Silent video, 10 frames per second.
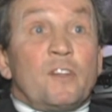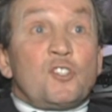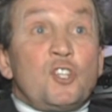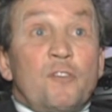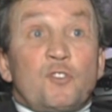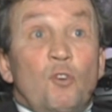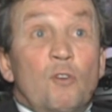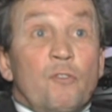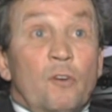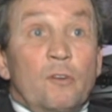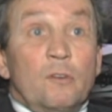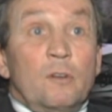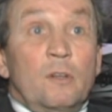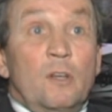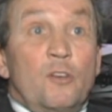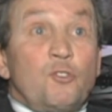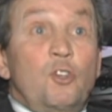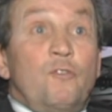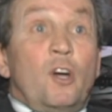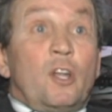It shifts over. So
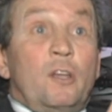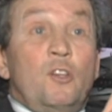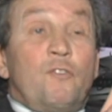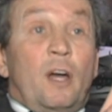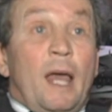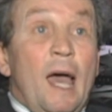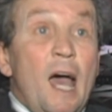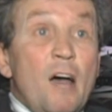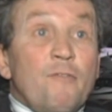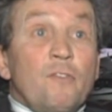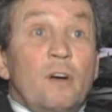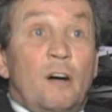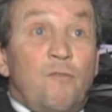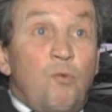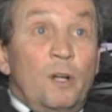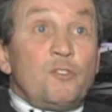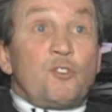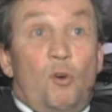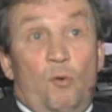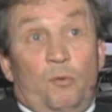you've got half of one
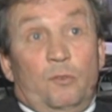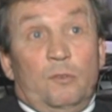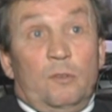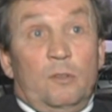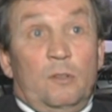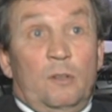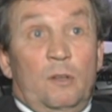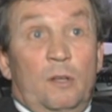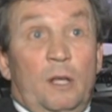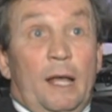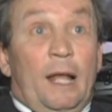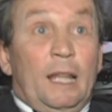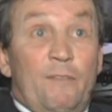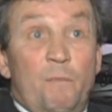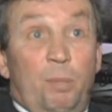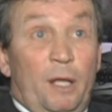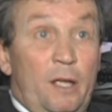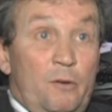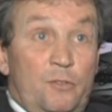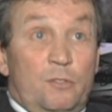zone. 11
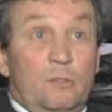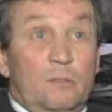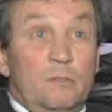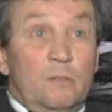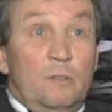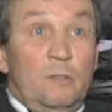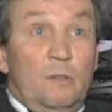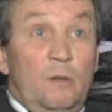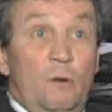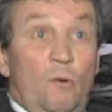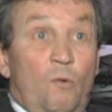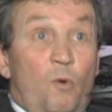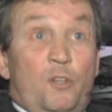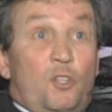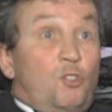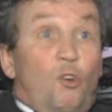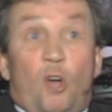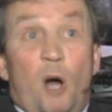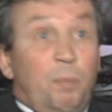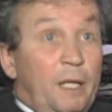players. Where's it so
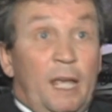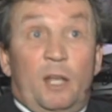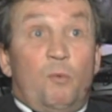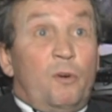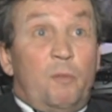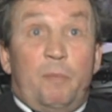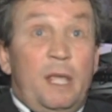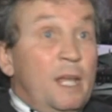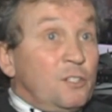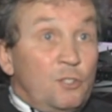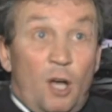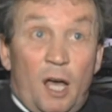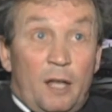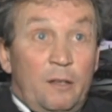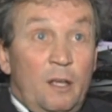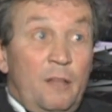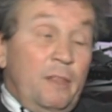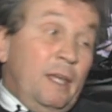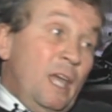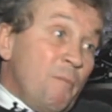complicated where to be? It's not.
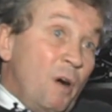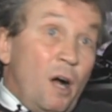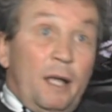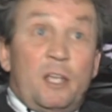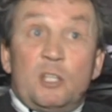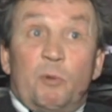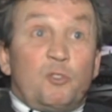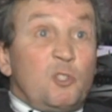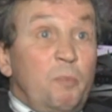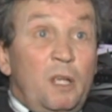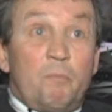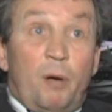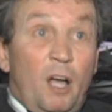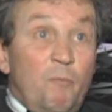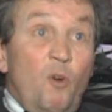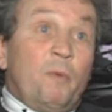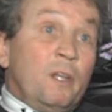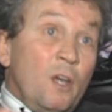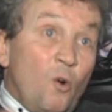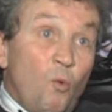The game of hockey is about speed and puck
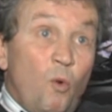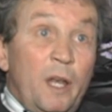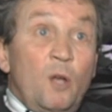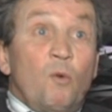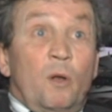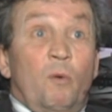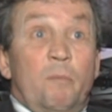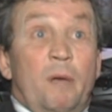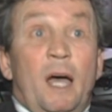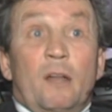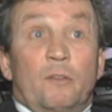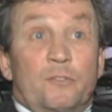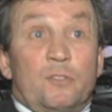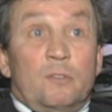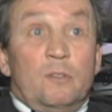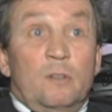movement, winning one-on-one battles.